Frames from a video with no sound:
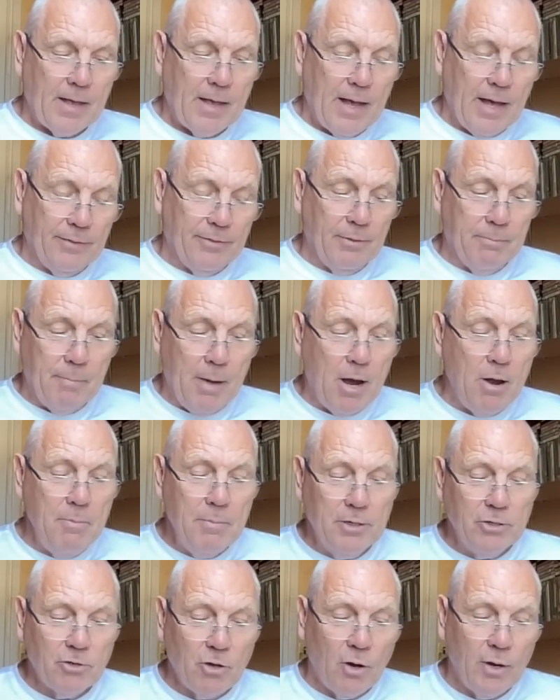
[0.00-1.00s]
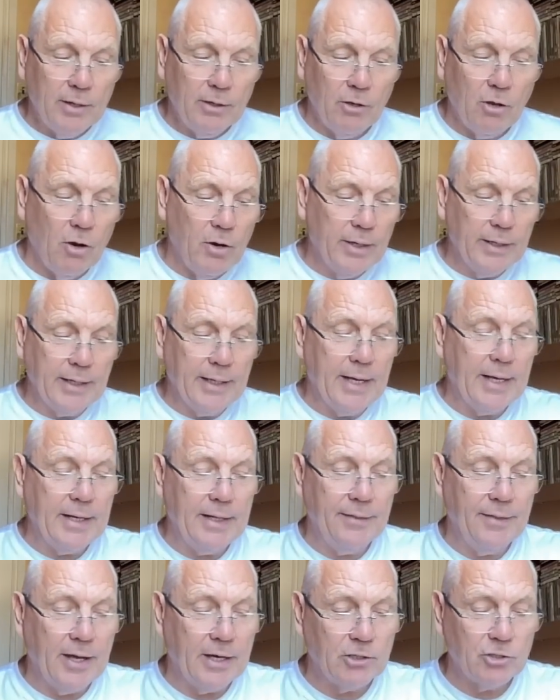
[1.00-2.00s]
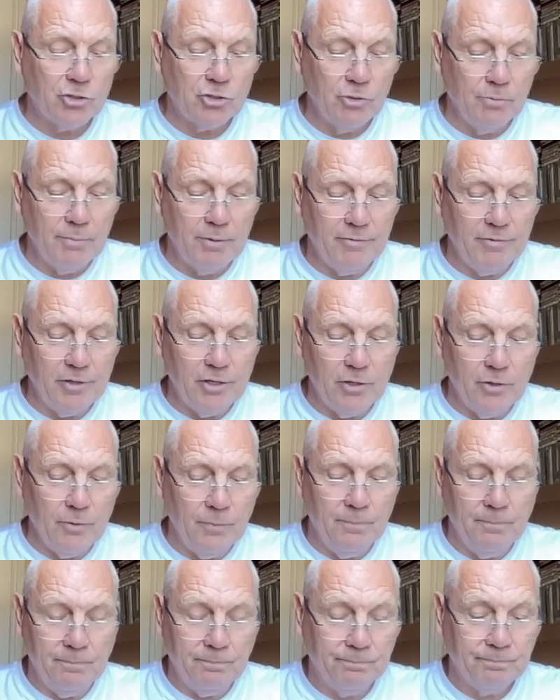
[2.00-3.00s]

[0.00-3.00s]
At the moment, I'm kind of getting that some of you